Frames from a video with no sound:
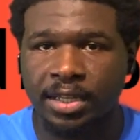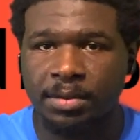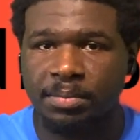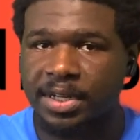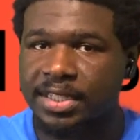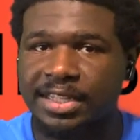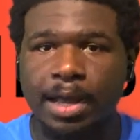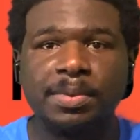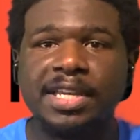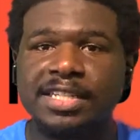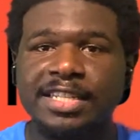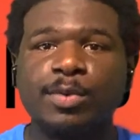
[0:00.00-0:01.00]
but it's not
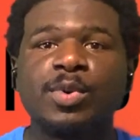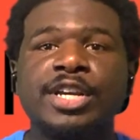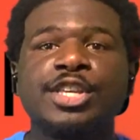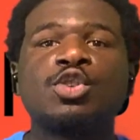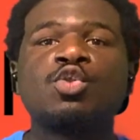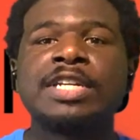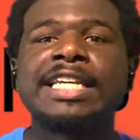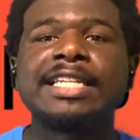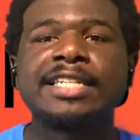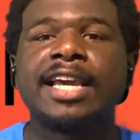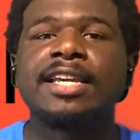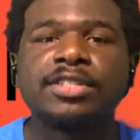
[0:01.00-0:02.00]
because they were in unique
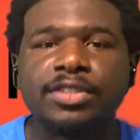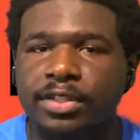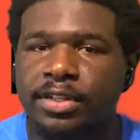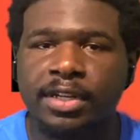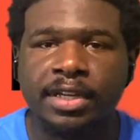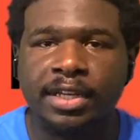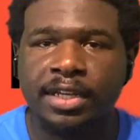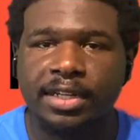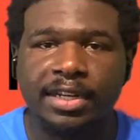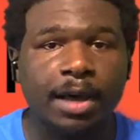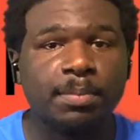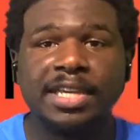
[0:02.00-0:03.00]
danger,
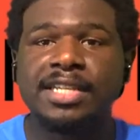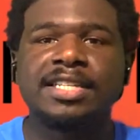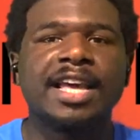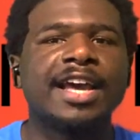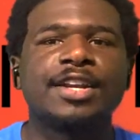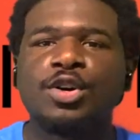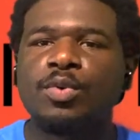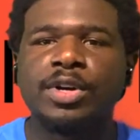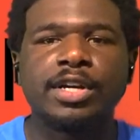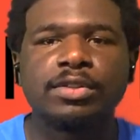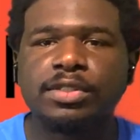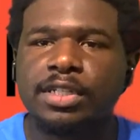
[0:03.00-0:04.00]
not because they had nowhere
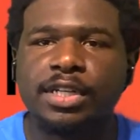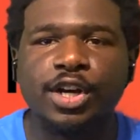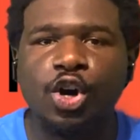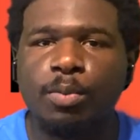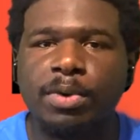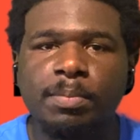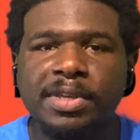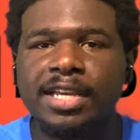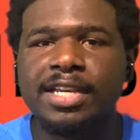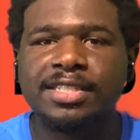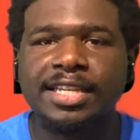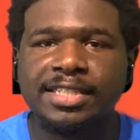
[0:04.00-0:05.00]
else to go, but
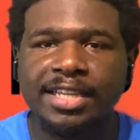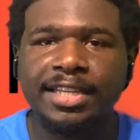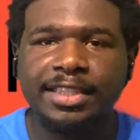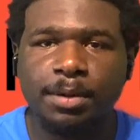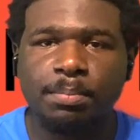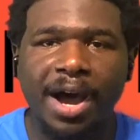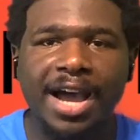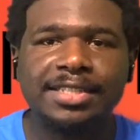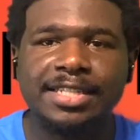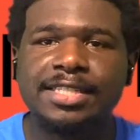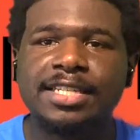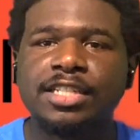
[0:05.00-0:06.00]
because they checked the box
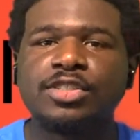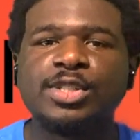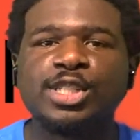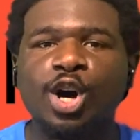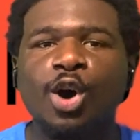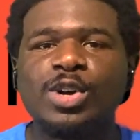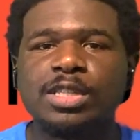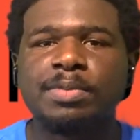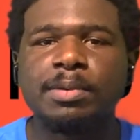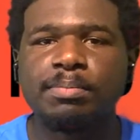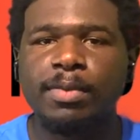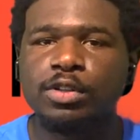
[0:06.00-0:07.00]
this country's always
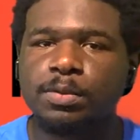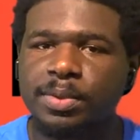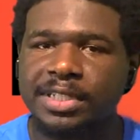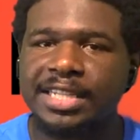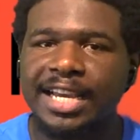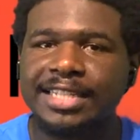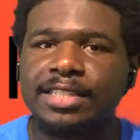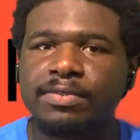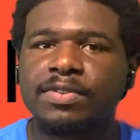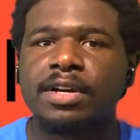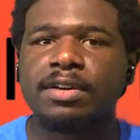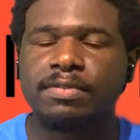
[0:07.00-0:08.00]
been most protective
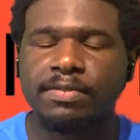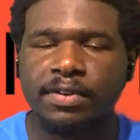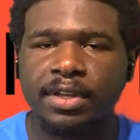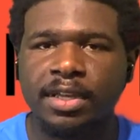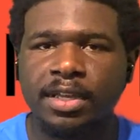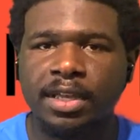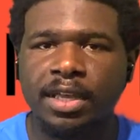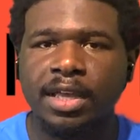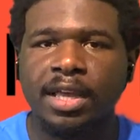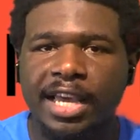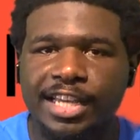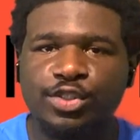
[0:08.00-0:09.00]
of.
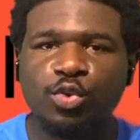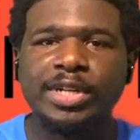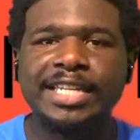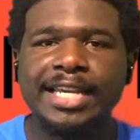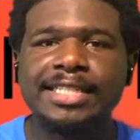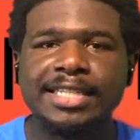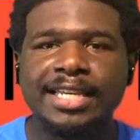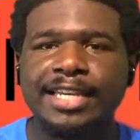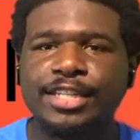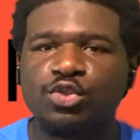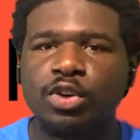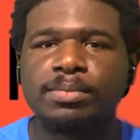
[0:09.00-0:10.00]
In 2018,
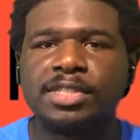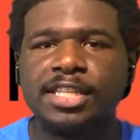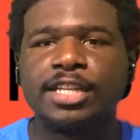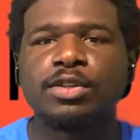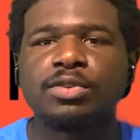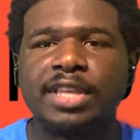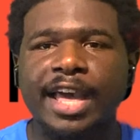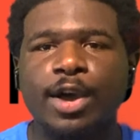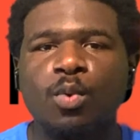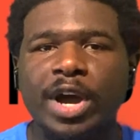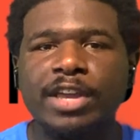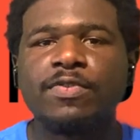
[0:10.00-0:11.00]
Trump signaled that
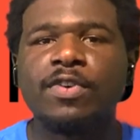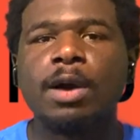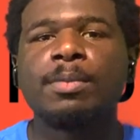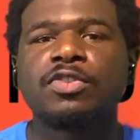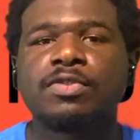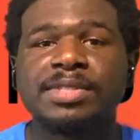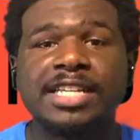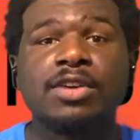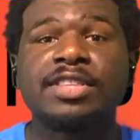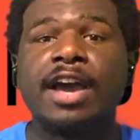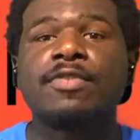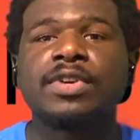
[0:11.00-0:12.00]
white farmers from South
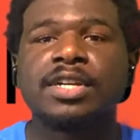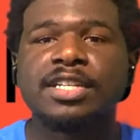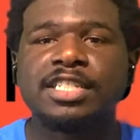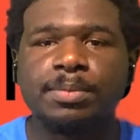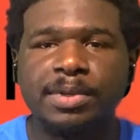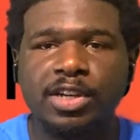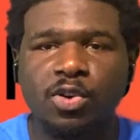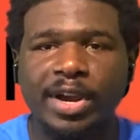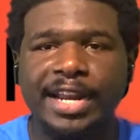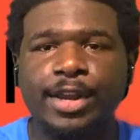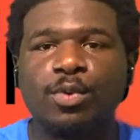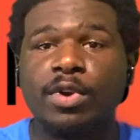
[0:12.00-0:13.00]
Africa should be
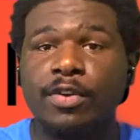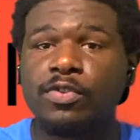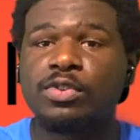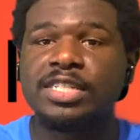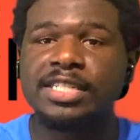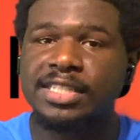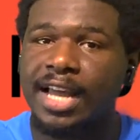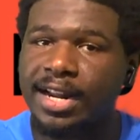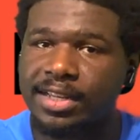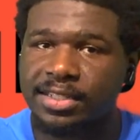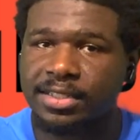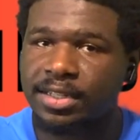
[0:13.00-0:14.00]
granted refugee status,